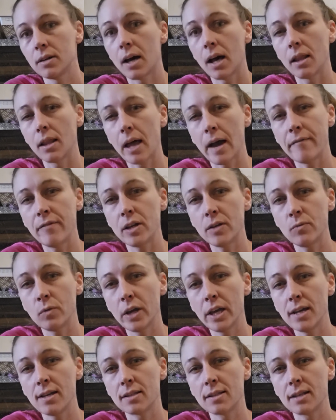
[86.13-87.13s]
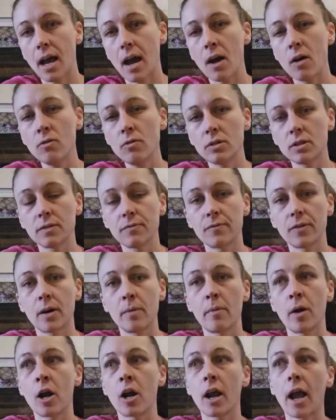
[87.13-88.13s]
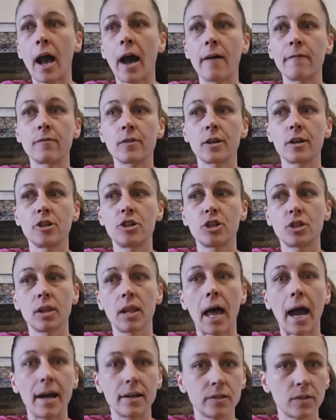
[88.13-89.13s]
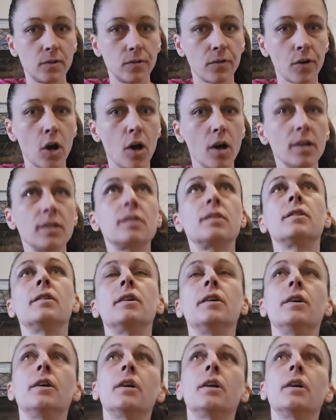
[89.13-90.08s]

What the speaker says: 11 weeks out from our average last frost.